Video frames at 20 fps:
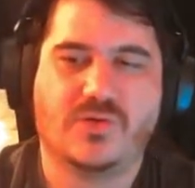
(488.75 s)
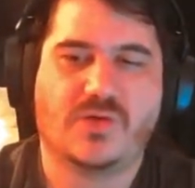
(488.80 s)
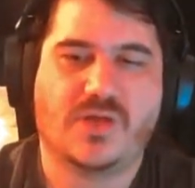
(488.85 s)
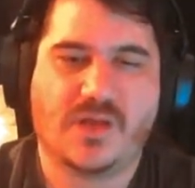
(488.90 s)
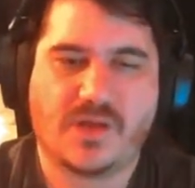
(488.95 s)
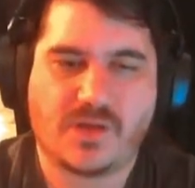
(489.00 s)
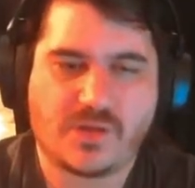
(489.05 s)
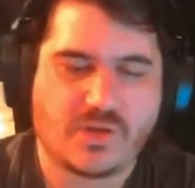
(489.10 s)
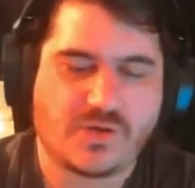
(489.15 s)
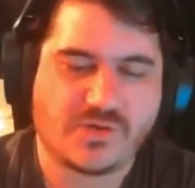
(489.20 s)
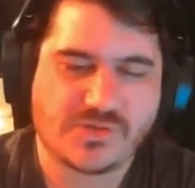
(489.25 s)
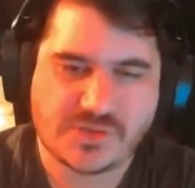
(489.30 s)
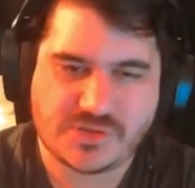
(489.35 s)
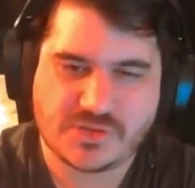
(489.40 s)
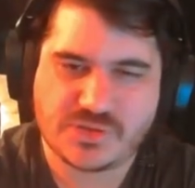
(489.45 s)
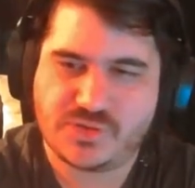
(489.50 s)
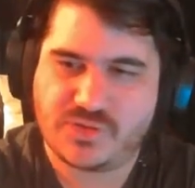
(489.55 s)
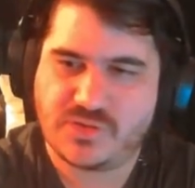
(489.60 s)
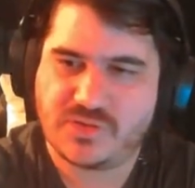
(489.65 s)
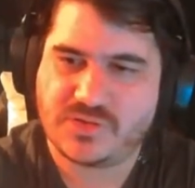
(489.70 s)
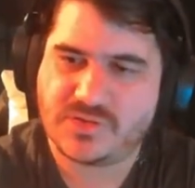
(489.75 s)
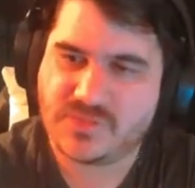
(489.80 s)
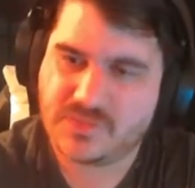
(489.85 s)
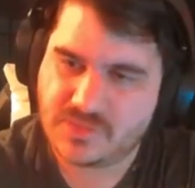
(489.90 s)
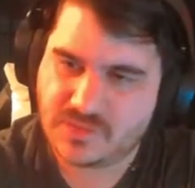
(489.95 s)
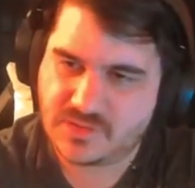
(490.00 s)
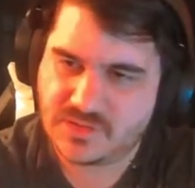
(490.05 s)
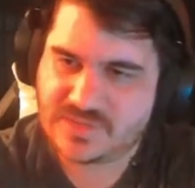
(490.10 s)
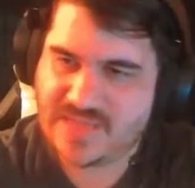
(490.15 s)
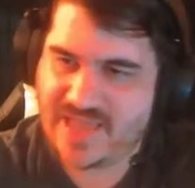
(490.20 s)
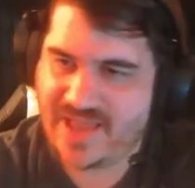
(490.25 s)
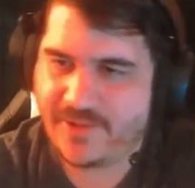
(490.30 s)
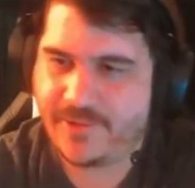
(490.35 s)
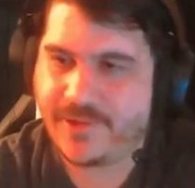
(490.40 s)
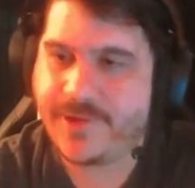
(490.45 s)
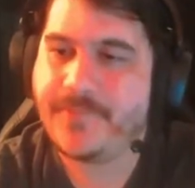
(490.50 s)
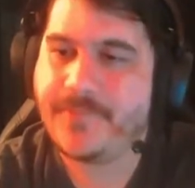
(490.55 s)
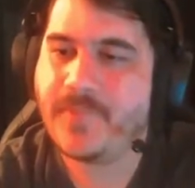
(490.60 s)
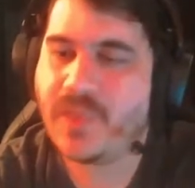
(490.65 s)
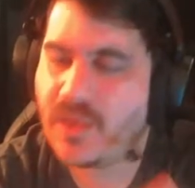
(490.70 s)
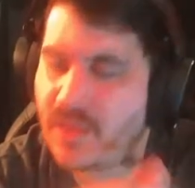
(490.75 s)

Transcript: get closer to the tower.